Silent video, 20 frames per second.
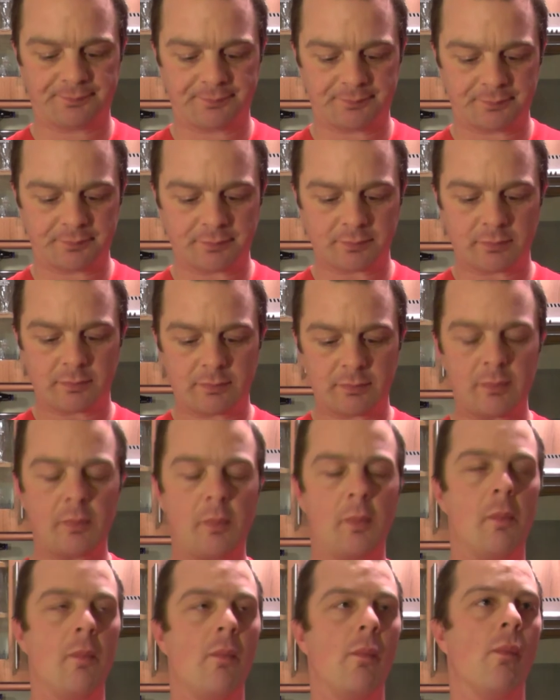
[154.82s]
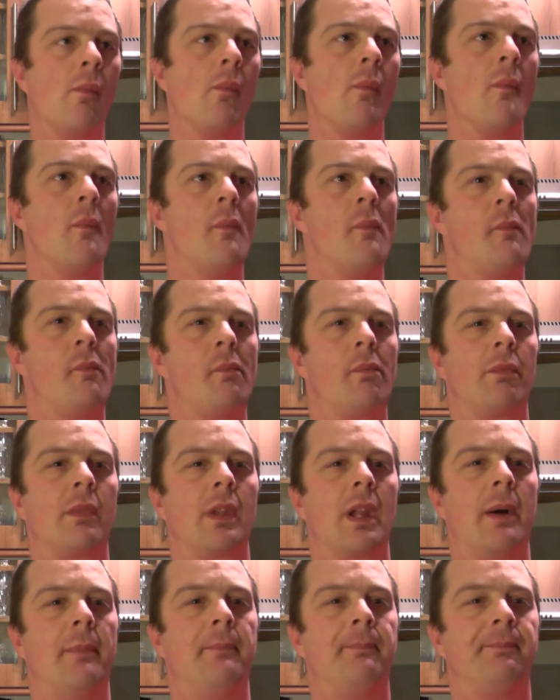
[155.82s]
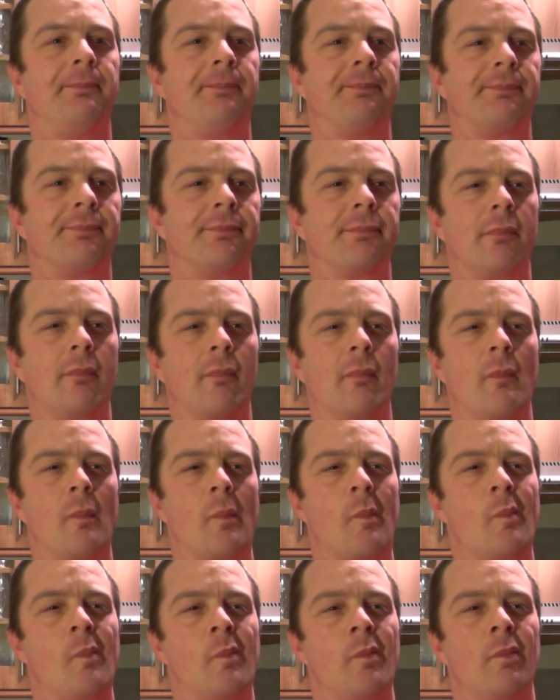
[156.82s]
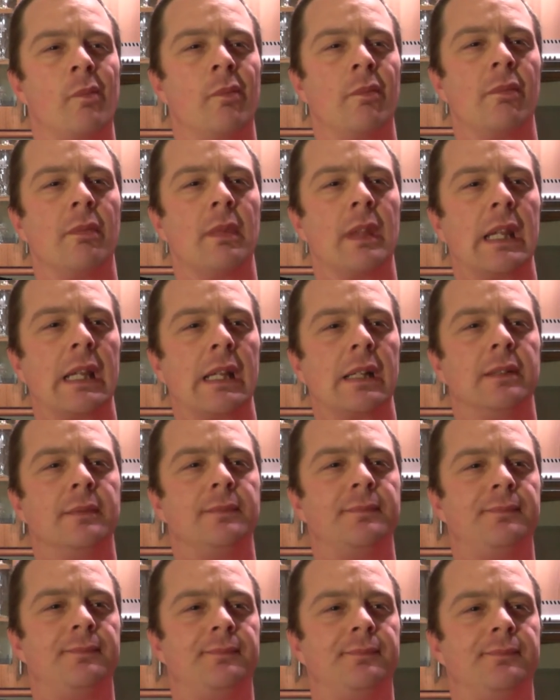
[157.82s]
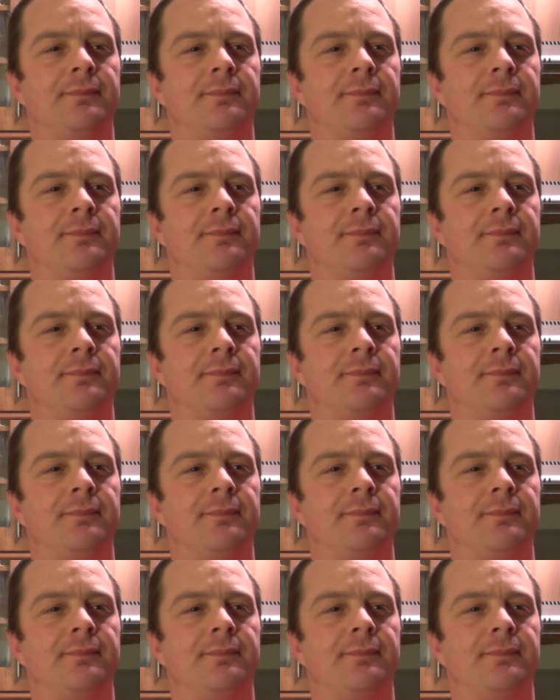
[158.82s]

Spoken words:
No one is speaking in this clip.